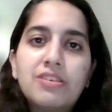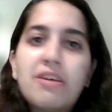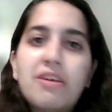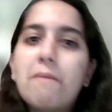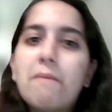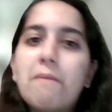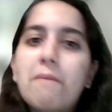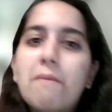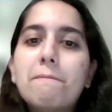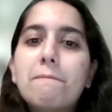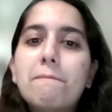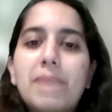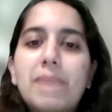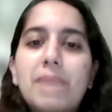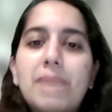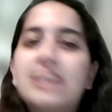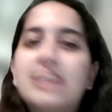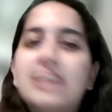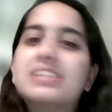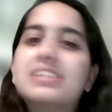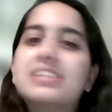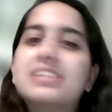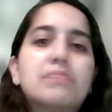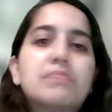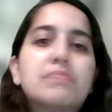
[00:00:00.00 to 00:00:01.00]
Make it
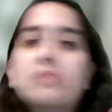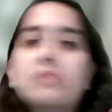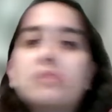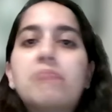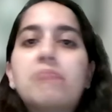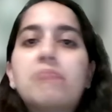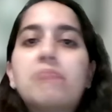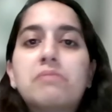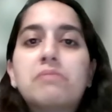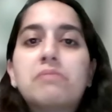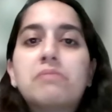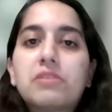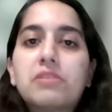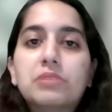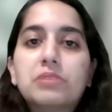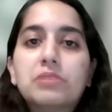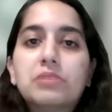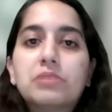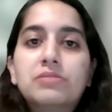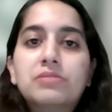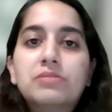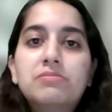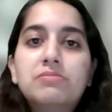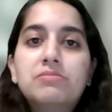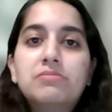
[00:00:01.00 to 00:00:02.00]
something memorable,
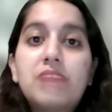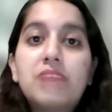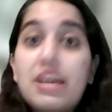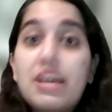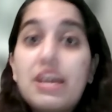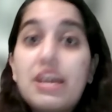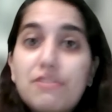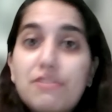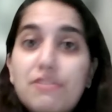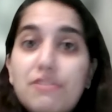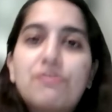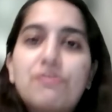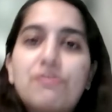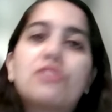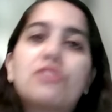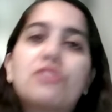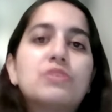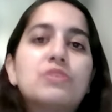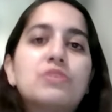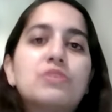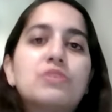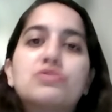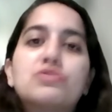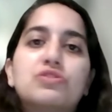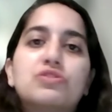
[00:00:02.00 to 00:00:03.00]
even for the ones
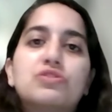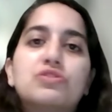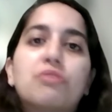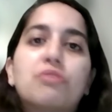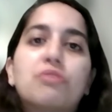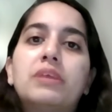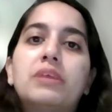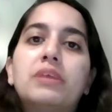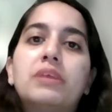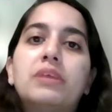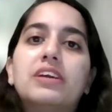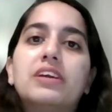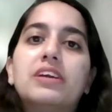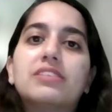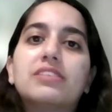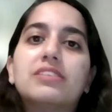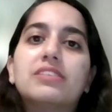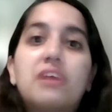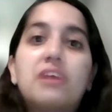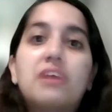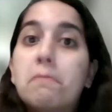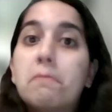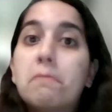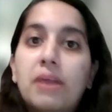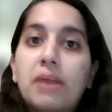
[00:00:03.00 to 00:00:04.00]
who are dropping it
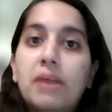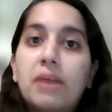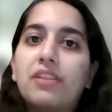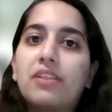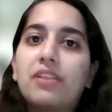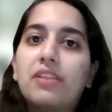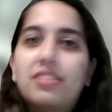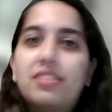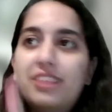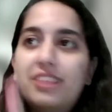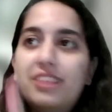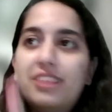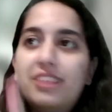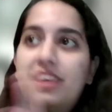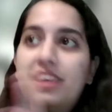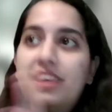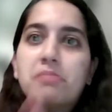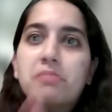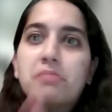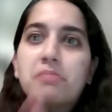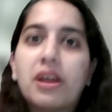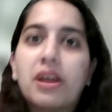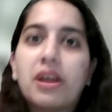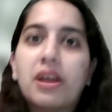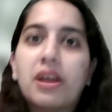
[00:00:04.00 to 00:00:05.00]
in a
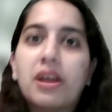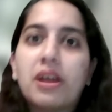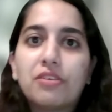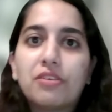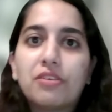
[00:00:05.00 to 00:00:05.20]
month or